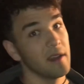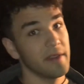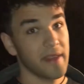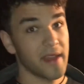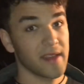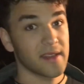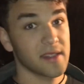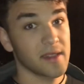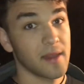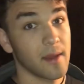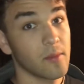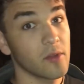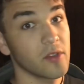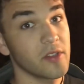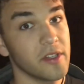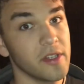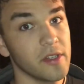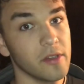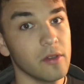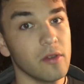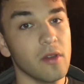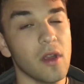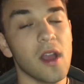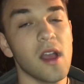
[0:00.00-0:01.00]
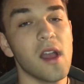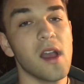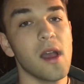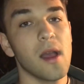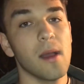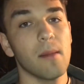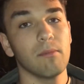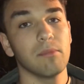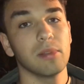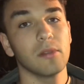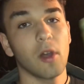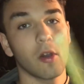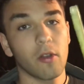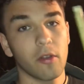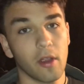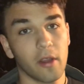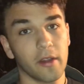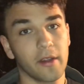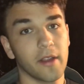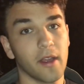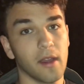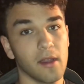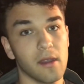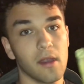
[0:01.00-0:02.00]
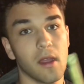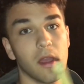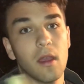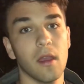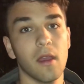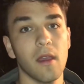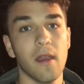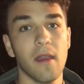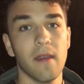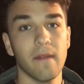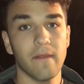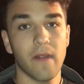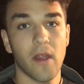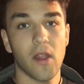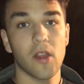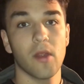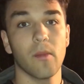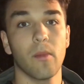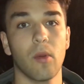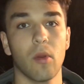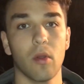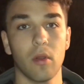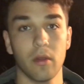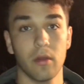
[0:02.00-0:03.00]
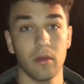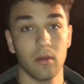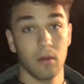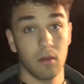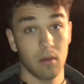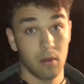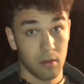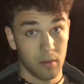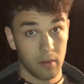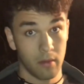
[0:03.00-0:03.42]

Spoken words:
That's number 2, blow dart gun. Very important.